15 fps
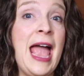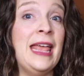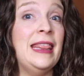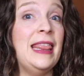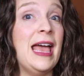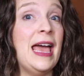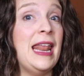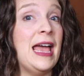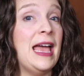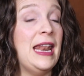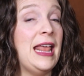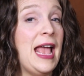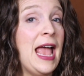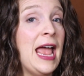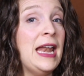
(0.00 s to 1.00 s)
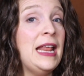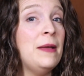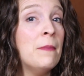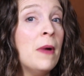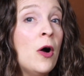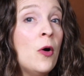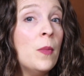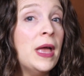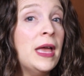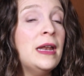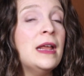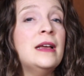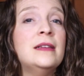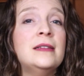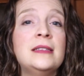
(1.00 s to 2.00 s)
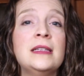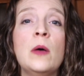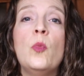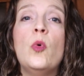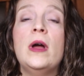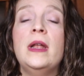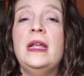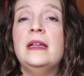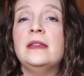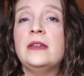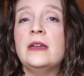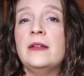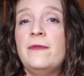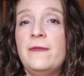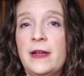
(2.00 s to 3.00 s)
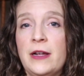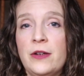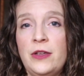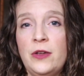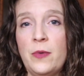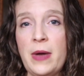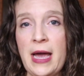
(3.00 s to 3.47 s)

and that at any moment, someone is going to figure you